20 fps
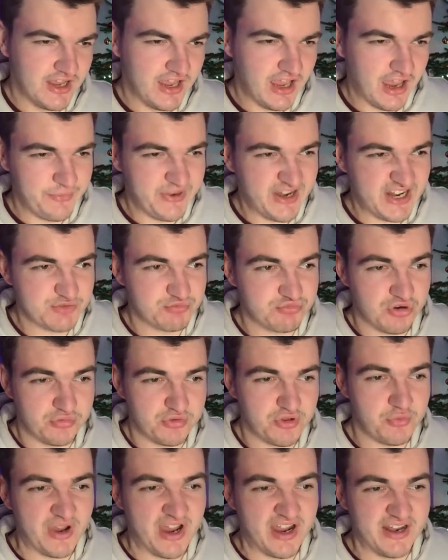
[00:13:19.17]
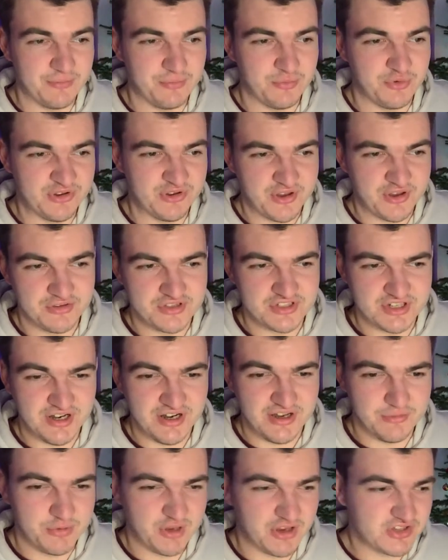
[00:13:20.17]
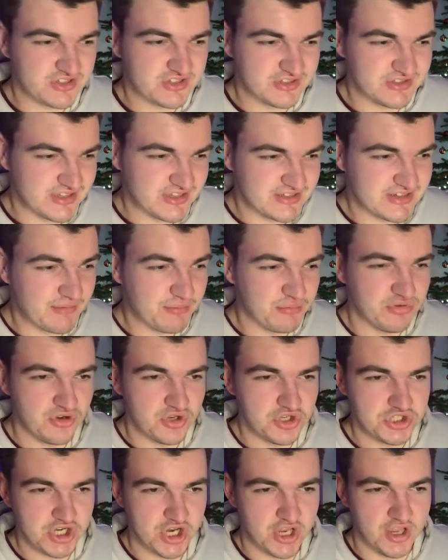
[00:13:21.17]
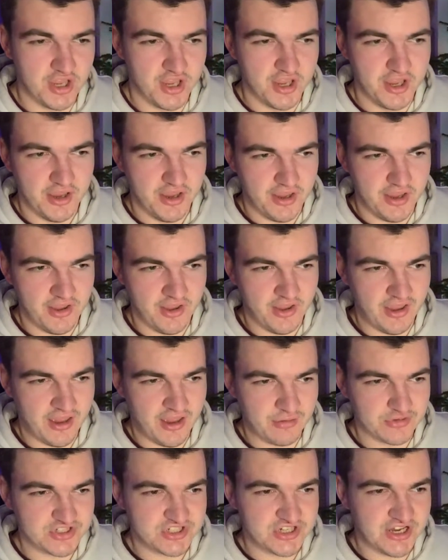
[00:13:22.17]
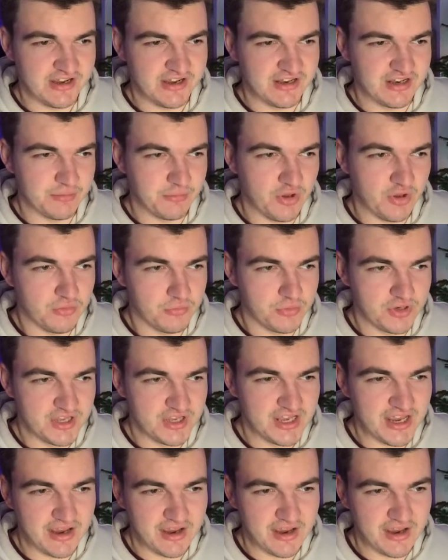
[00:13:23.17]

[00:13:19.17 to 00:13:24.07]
That's probably why I didn't want to go tonight, because there's the temperature outside at the moment.